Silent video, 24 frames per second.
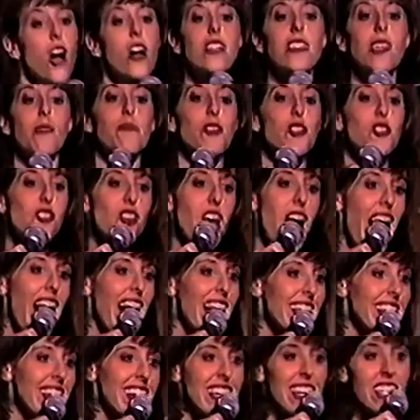Because I'm
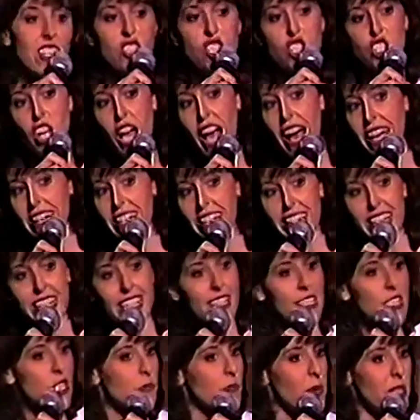chatting, and
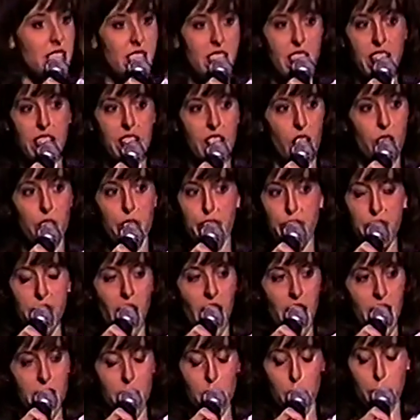he's busy,
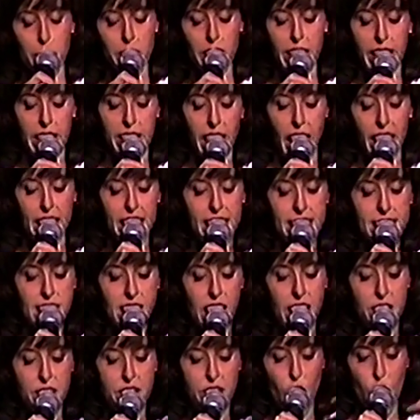flying the plane, and he's
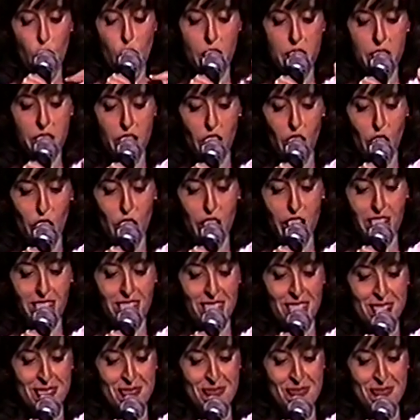like very, very